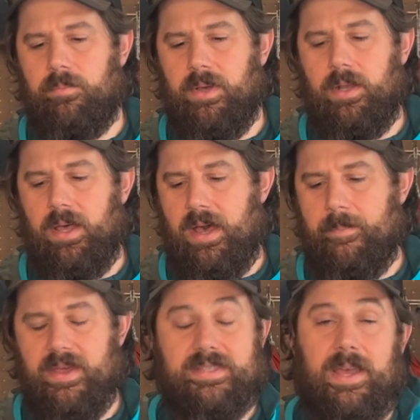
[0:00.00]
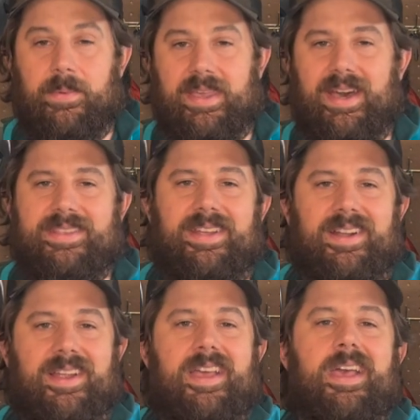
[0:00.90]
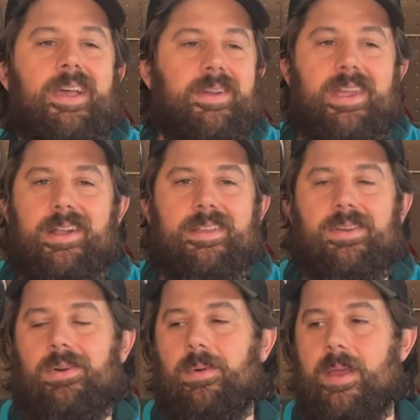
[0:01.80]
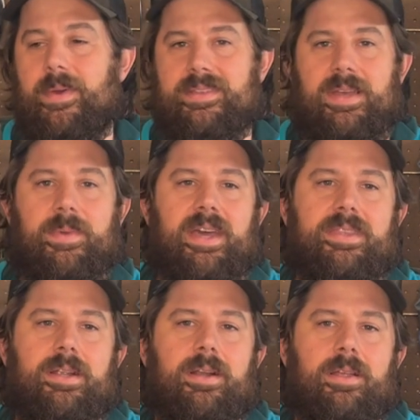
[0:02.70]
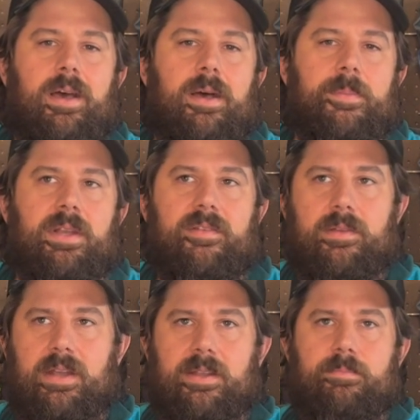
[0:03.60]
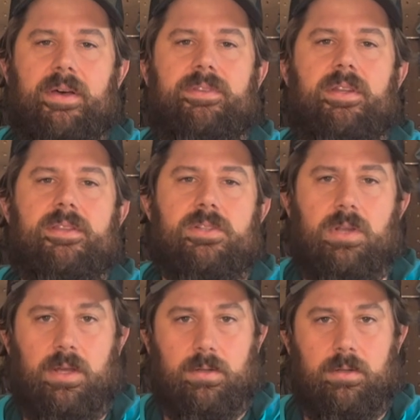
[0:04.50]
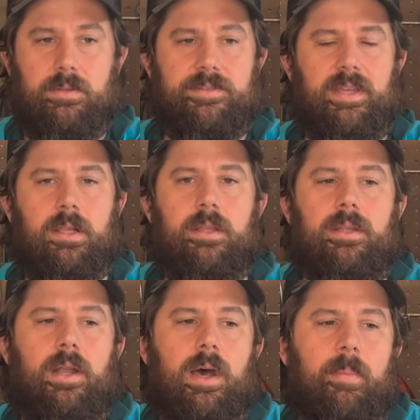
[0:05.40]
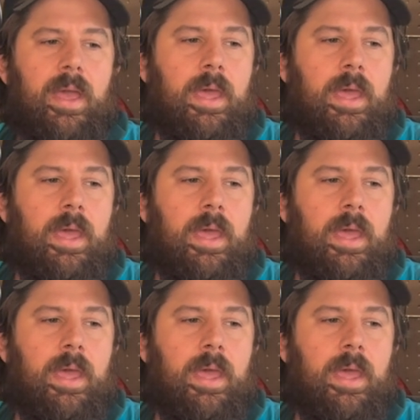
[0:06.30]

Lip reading: But by the time we got there, carried it the whole way. By the time we got there, enough of it had melted and the trail crews had cleaned it up,